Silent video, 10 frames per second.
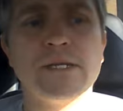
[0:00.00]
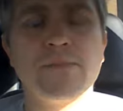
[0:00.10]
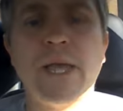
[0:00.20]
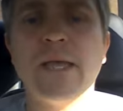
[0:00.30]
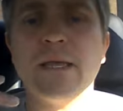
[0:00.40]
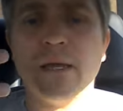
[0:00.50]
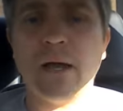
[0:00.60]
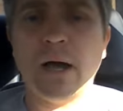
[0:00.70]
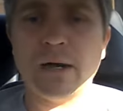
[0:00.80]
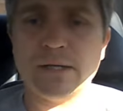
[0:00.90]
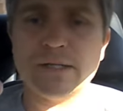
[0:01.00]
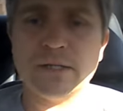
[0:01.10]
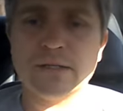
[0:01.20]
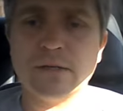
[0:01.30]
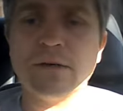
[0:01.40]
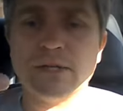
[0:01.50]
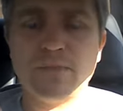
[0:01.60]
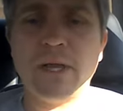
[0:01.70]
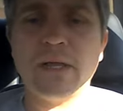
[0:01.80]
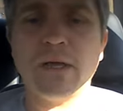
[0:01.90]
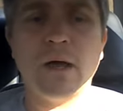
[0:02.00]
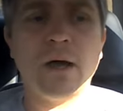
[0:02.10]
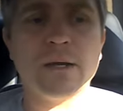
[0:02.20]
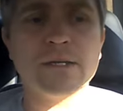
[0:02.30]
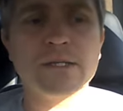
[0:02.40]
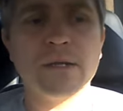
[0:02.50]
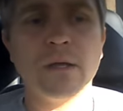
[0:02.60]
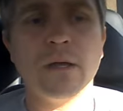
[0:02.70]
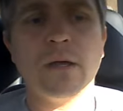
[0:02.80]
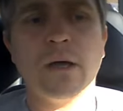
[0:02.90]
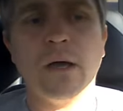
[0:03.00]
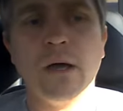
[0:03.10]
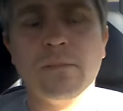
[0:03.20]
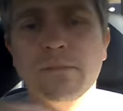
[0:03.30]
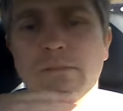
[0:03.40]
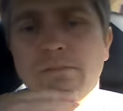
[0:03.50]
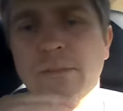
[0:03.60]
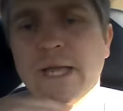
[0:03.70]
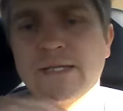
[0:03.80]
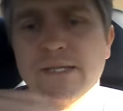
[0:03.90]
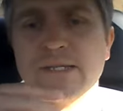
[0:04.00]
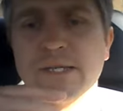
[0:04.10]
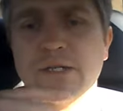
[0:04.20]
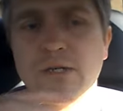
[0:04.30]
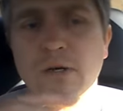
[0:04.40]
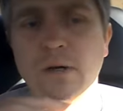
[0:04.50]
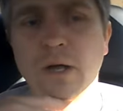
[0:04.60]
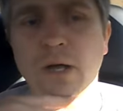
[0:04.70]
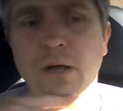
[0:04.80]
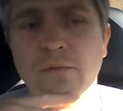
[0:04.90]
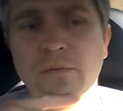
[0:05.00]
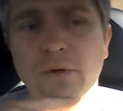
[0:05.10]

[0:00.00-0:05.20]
pagan goddesses, or this pagan goddess, as the center of